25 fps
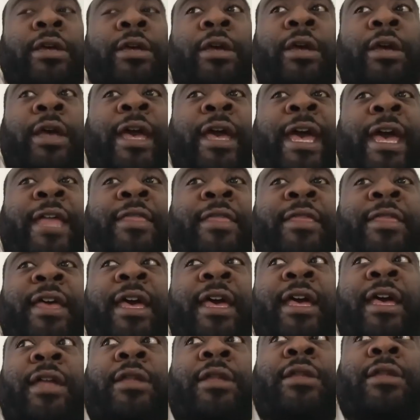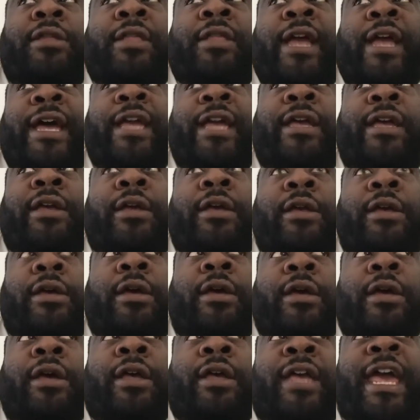And then, like,
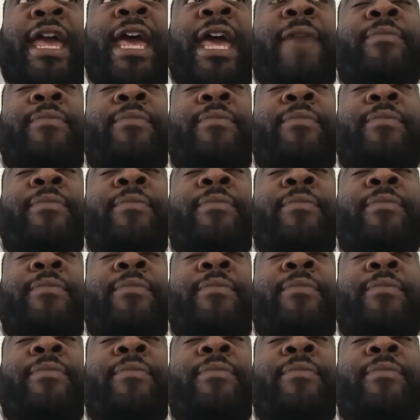Cam